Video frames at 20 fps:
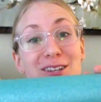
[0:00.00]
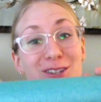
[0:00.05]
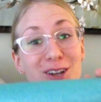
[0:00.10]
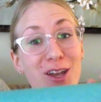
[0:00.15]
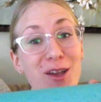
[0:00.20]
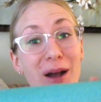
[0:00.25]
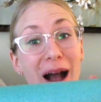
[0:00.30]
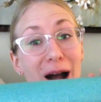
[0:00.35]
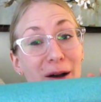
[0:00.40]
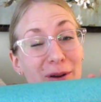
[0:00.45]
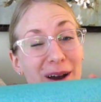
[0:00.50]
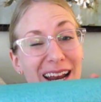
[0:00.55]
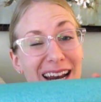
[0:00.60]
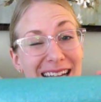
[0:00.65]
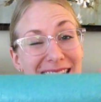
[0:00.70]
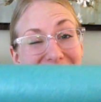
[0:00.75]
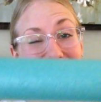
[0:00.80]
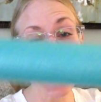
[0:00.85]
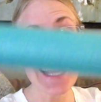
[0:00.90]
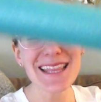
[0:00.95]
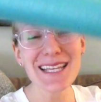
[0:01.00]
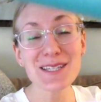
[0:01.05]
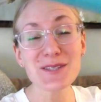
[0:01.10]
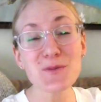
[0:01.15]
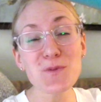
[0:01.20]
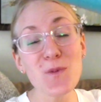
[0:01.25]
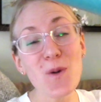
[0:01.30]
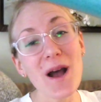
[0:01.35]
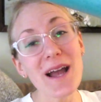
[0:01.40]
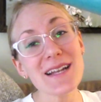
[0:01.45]
and show you how we're gonna take
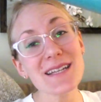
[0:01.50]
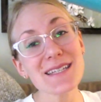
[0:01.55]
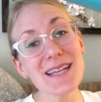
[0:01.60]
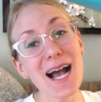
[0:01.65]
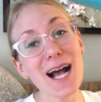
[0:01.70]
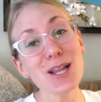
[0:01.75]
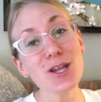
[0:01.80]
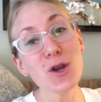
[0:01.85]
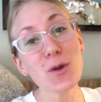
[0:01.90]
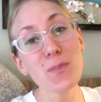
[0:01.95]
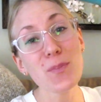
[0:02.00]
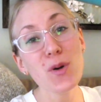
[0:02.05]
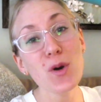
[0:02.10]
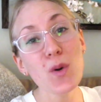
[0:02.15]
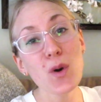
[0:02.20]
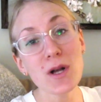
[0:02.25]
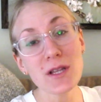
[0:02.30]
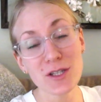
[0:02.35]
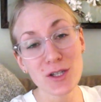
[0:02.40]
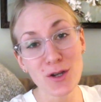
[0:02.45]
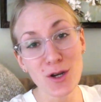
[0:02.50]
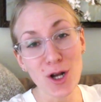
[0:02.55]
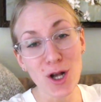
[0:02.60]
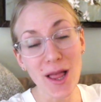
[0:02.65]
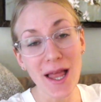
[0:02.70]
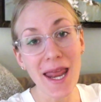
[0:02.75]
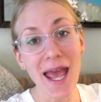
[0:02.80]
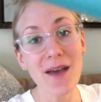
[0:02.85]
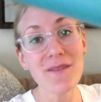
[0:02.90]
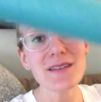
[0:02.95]
this $1 pool
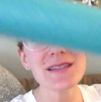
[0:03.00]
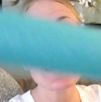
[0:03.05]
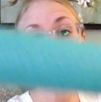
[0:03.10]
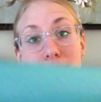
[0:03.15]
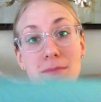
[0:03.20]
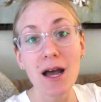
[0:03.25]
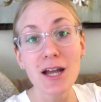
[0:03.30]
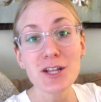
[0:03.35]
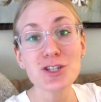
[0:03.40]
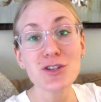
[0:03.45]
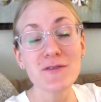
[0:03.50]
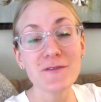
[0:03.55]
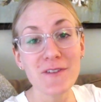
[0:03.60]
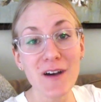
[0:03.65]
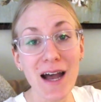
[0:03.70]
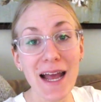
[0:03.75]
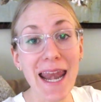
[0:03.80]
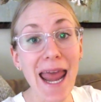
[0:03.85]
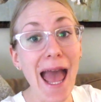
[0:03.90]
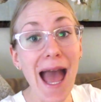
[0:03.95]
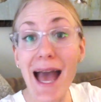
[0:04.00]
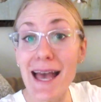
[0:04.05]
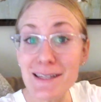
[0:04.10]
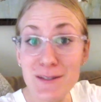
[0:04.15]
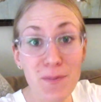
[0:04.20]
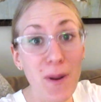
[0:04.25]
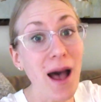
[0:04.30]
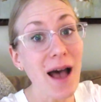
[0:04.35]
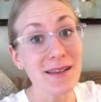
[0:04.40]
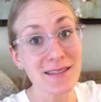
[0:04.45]
noodle and have as much fun
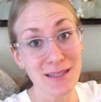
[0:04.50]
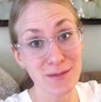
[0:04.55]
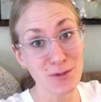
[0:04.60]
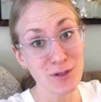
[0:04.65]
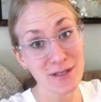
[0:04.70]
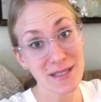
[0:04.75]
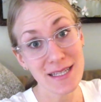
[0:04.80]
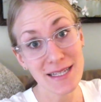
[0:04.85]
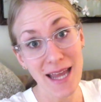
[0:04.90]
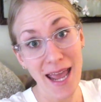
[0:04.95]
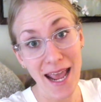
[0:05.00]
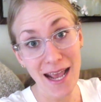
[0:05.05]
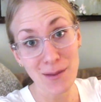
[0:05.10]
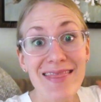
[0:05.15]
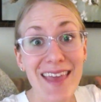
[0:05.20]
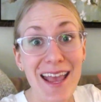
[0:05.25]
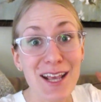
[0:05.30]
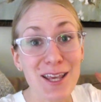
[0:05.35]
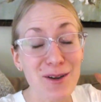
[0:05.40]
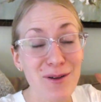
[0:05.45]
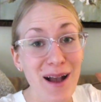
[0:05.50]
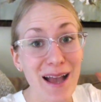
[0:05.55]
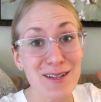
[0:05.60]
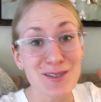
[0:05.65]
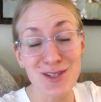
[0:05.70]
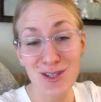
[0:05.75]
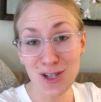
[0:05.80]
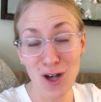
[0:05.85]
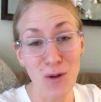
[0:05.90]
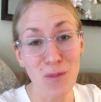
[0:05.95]
as possible today. Thank you
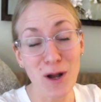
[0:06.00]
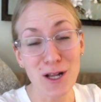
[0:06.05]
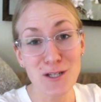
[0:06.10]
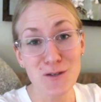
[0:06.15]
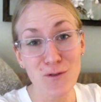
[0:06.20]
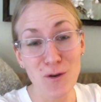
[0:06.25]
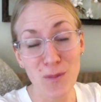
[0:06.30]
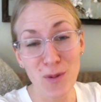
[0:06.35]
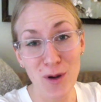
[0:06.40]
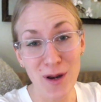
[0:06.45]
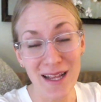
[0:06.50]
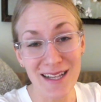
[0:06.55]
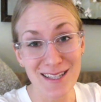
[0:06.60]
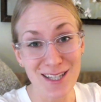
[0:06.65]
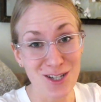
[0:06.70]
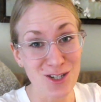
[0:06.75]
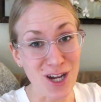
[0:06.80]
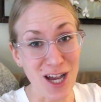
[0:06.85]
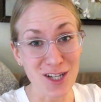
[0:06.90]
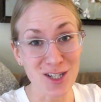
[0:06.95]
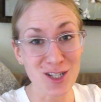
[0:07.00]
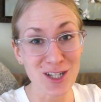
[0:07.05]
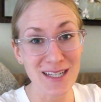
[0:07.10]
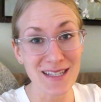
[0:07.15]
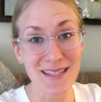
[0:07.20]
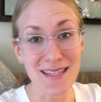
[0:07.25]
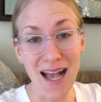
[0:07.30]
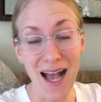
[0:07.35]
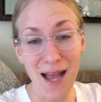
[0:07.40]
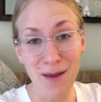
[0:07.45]
guys so much for putting
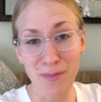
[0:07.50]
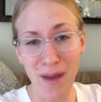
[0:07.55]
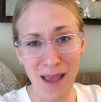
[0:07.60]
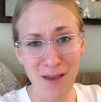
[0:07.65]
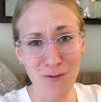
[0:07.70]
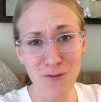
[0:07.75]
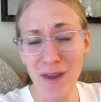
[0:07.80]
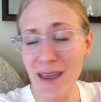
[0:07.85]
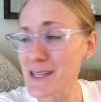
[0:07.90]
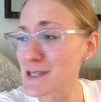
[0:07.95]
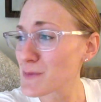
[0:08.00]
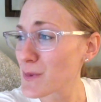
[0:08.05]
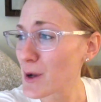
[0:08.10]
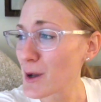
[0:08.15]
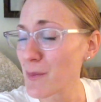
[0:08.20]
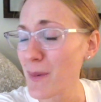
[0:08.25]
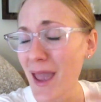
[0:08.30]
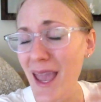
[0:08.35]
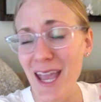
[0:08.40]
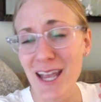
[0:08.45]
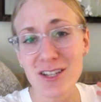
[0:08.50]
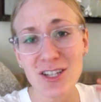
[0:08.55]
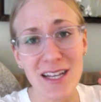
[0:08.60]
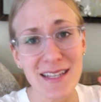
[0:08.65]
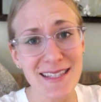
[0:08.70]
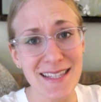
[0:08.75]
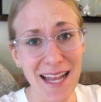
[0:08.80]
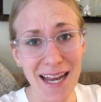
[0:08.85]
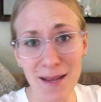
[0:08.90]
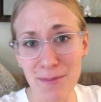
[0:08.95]
suggestions on my Facebook page
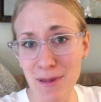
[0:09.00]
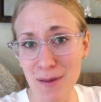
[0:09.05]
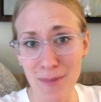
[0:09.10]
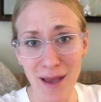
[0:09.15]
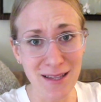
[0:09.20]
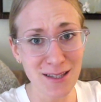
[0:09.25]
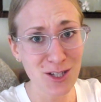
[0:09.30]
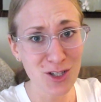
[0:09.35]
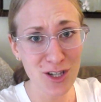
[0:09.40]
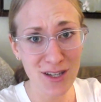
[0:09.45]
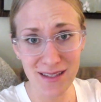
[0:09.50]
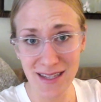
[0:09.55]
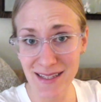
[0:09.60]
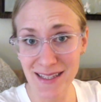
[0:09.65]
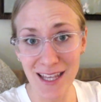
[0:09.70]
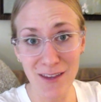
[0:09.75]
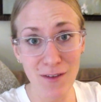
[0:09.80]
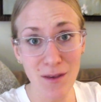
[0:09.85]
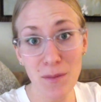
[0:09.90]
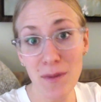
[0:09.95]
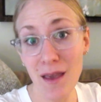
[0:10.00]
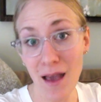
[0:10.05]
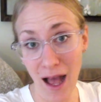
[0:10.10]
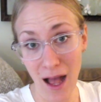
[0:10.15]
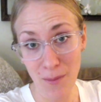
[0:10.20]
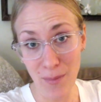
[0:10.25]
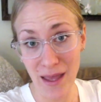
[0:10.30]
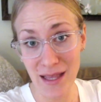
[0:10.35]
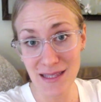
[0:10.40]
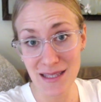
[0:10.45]
and sending me messages and leaving me
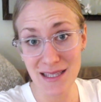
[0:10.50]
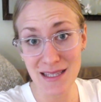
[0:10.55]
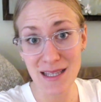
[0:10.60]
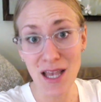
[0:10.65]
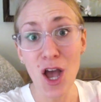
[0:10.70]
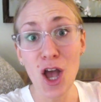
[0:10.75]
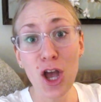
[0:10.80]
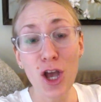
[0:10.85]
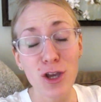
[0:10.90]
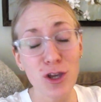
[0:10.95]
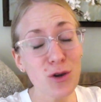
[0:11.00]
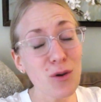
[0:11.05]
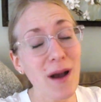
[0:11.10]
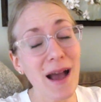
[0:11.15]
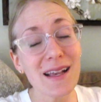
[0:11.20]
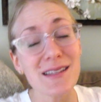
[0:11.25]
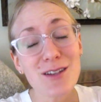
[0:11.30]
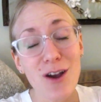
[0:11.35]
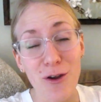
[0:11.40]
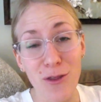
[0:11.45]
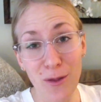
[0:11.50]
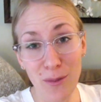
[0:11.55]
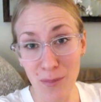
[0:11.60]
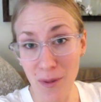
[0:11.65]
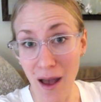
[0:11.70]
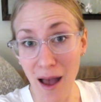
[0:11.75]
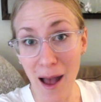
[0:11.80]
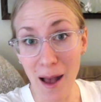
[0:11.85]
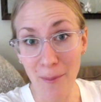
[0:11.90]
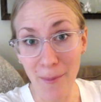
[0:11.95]
comments. You guys are the
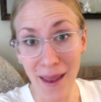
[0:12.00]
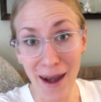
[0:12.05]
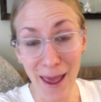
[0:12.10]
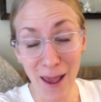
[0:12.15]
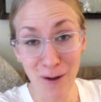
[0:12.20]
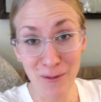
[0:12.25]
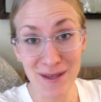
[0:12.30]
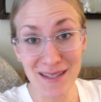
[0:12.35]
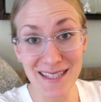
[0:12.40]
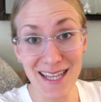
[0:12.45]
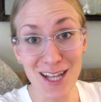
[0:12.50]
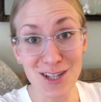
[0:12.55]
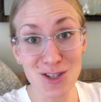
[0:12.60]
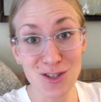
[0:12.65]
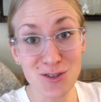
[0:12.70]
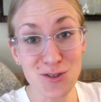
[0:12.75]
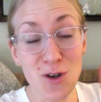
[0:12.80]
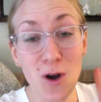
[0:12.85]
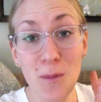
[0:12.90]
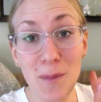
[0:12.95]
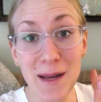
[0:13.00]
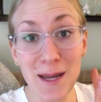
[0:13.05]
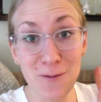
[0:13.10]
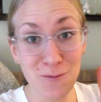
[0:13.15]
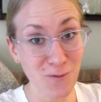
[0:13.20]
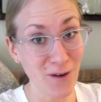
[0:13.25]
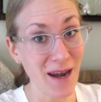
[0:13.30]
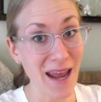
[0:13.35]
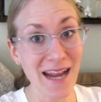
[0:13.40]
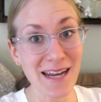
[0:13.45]
bomb and I always get so
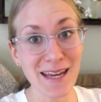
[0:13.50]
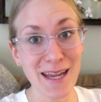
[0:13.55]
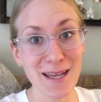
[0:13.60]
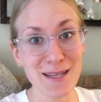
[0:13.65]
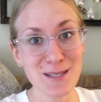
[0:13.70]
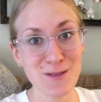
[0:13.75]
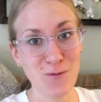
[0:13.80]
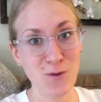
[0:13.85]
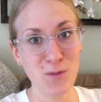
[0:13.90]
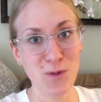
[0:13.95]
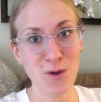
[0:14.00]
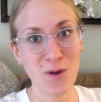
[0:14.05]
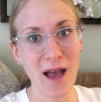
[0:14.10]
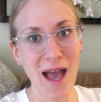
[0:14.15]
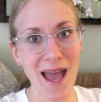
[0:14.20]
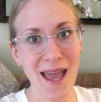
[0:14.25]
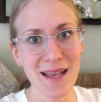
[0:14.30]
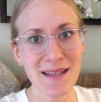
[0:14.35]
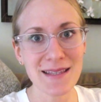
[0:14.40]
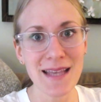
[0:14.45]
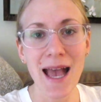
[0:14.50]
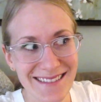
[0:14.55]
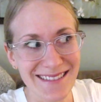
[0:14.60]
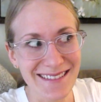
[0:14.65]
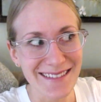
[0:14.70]
many fun ideas from you guys.